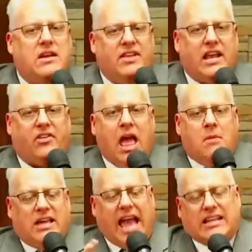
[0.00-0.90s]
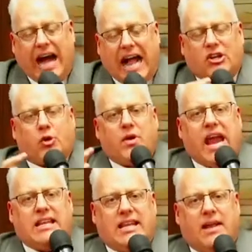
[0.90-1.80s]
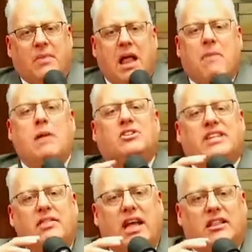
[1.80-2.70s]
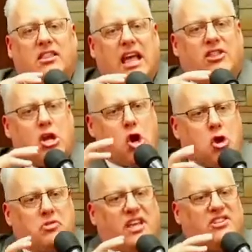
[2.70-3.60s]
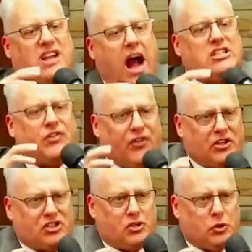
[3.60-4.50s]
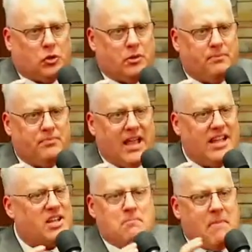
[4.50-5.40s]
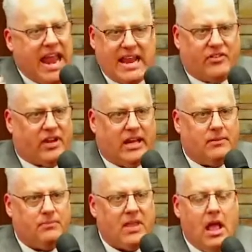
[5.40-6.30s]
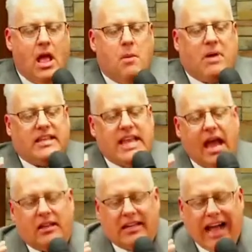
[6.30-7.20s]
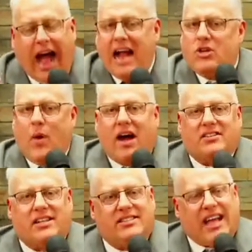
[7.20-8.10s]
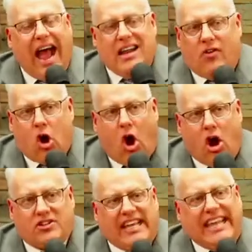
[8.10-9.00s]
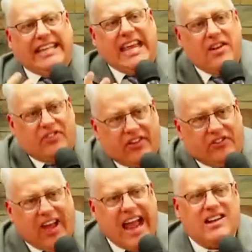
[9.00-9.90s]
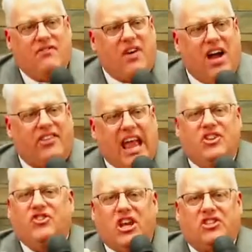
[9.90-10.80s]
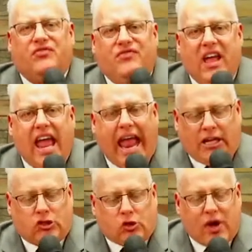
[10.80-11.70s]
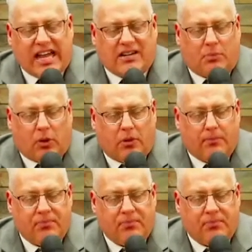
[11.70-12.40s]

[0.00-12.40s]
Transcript: is, but yet God created it. Bible said that, that the earth is God's footstool. It's amazing, but yet God dwells inside of our hearts. He lives inside of us as just incredible